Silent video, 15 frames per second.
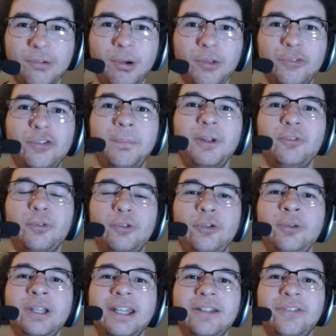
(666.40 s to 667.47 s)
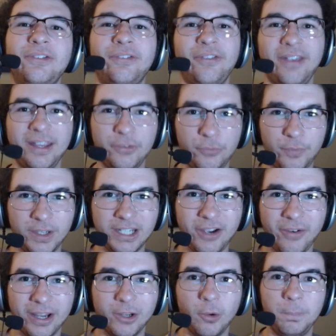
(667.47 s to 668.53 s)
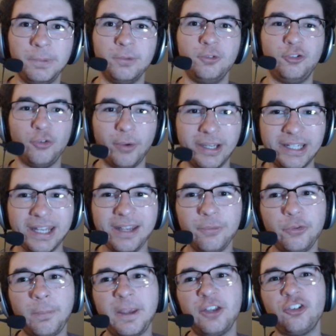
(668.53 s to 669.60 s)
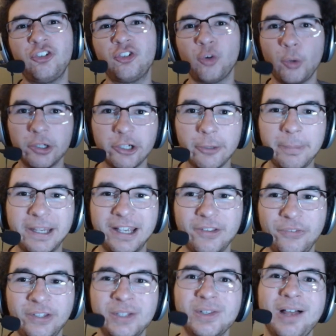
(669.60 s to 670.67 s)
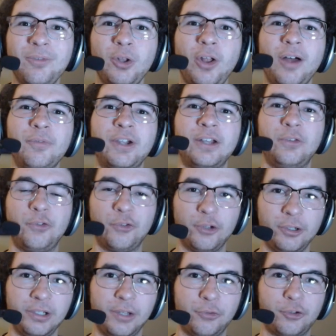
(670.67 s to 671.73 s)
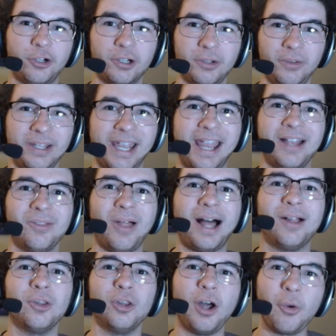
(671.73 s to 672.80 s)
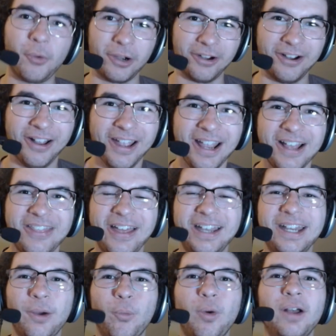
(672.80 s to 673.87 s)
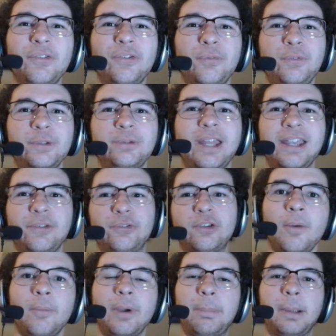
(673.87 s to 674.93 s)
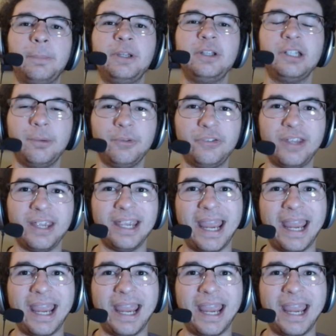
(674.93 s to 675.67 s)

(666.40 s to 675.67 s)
all so much for tuning into today's video. I hope you enjoyed it. It was a bit shorter because the level of concern is currently a lot lower than it was a few days ago when Bermuda was getting